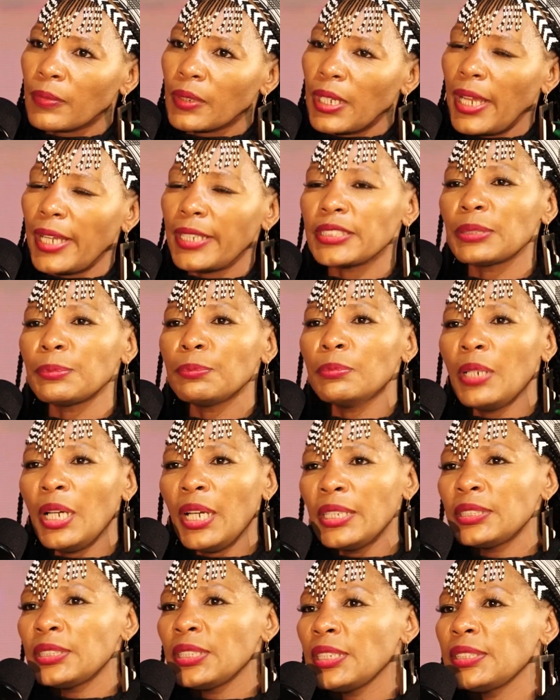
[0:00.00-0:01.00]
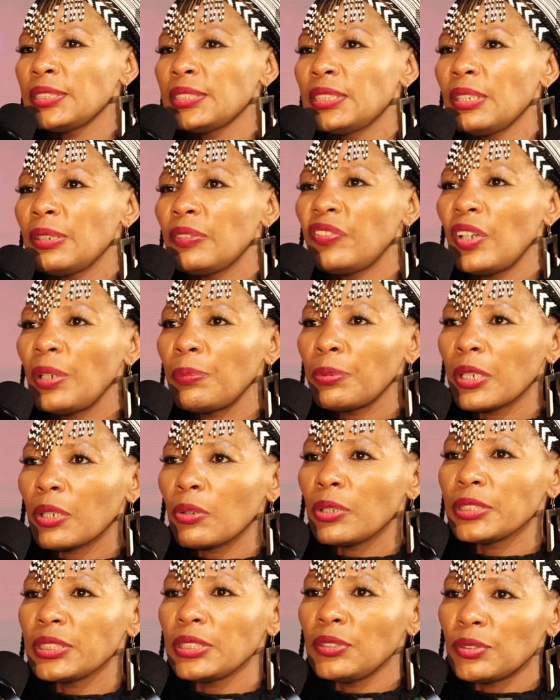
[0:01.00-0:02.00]
As much as the fabric
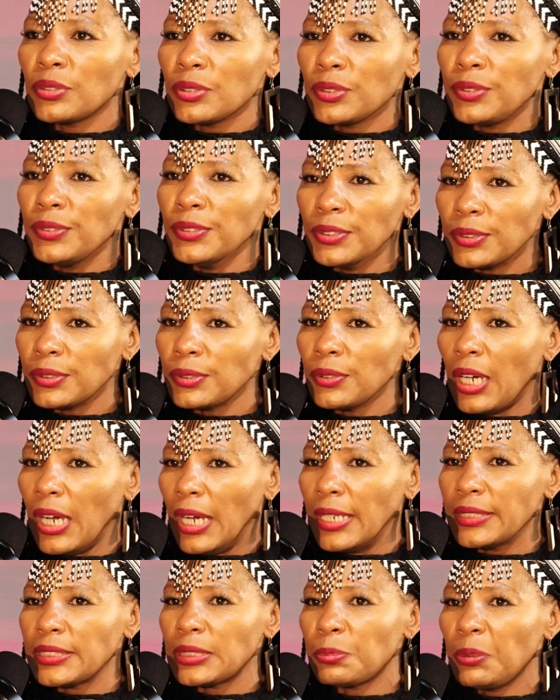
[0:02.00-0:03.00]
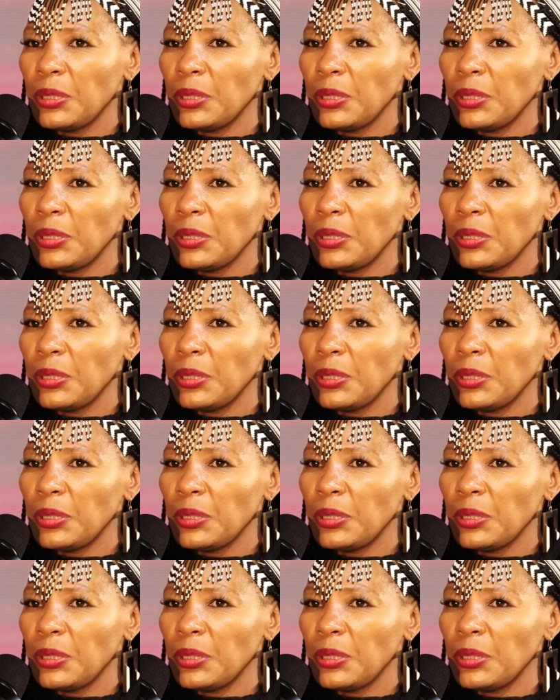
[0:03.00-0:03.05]
was introduced to us,